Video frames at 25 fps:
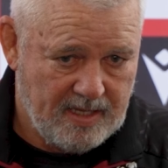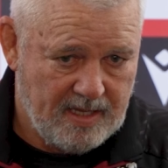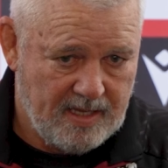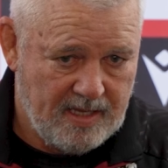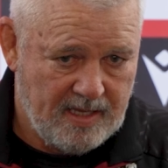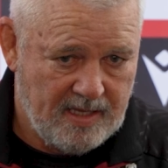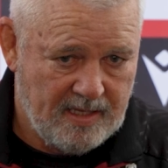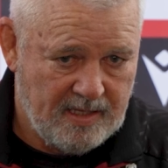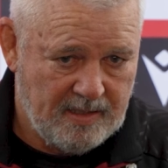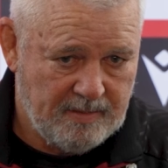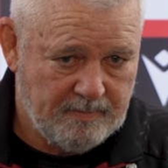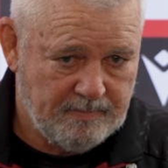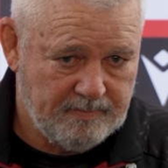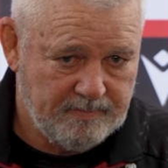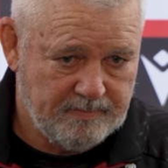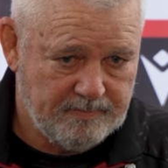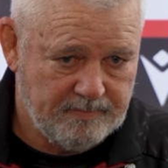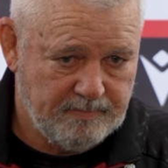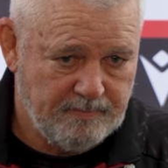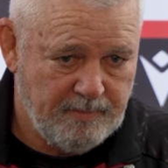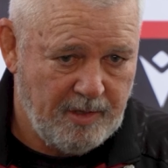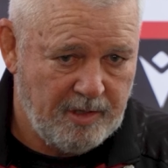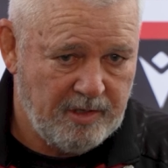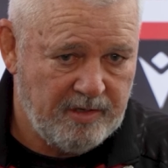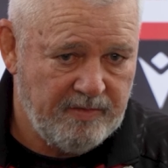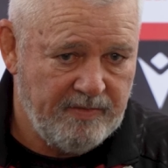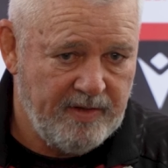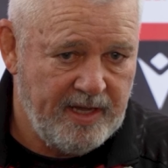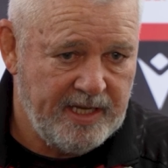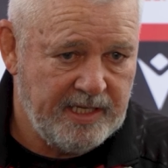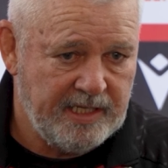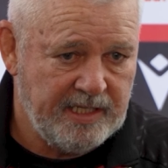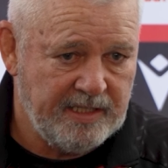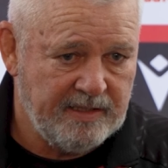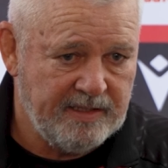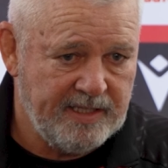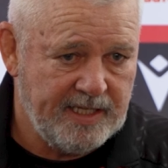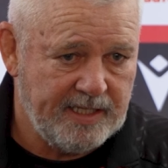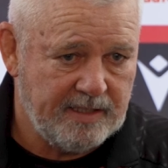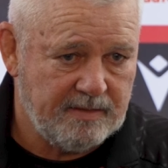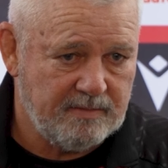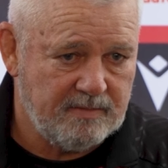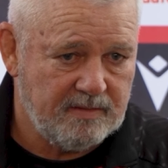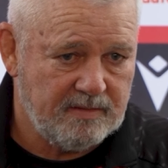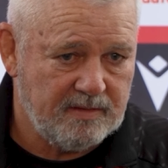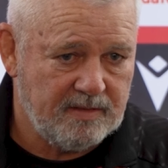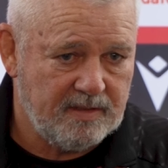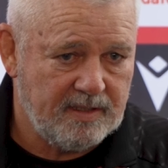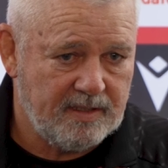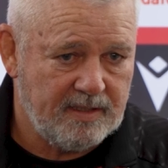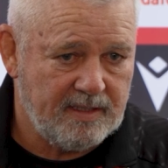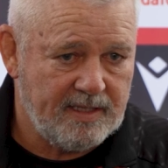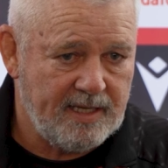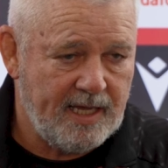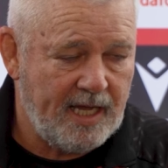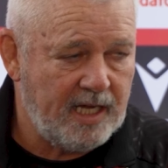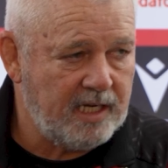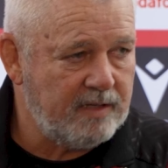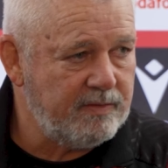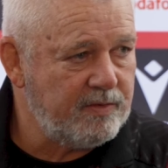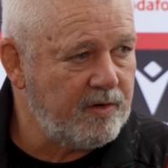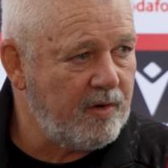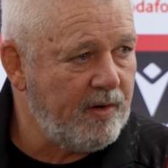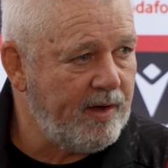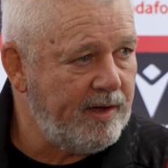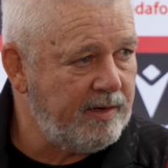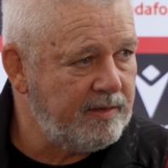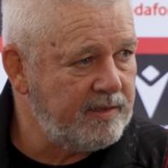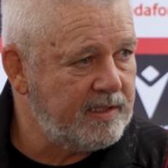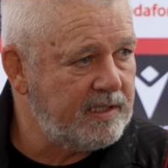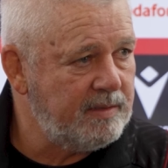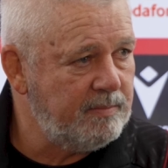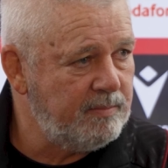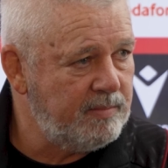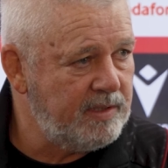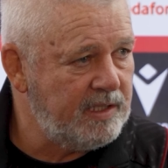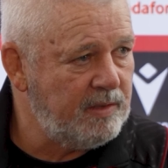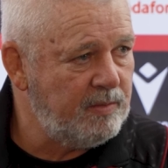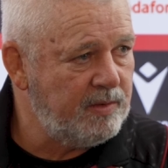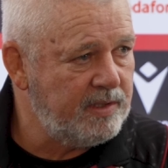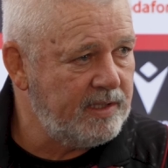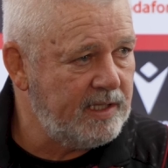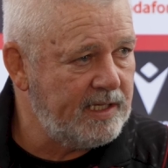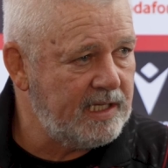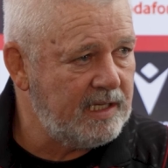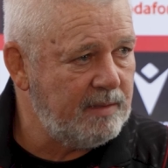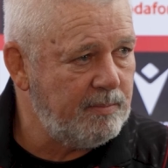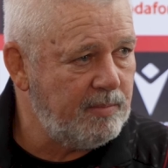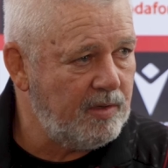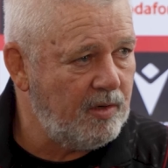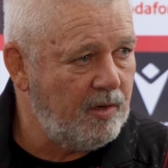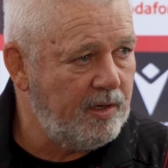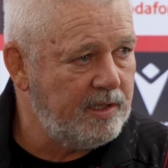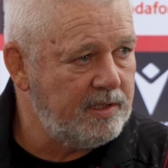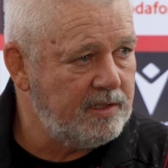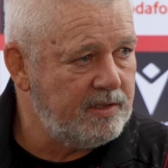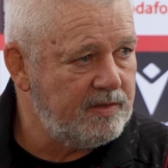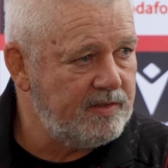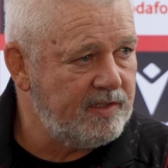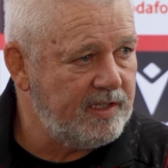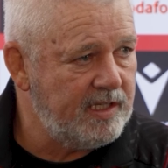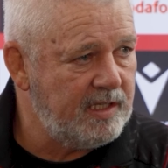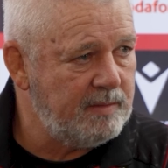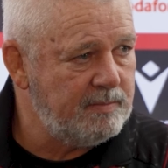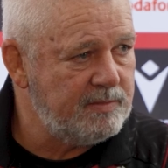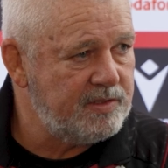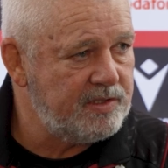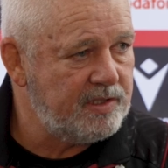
um, motivating that Cardiff crowd can be when they get behind the team.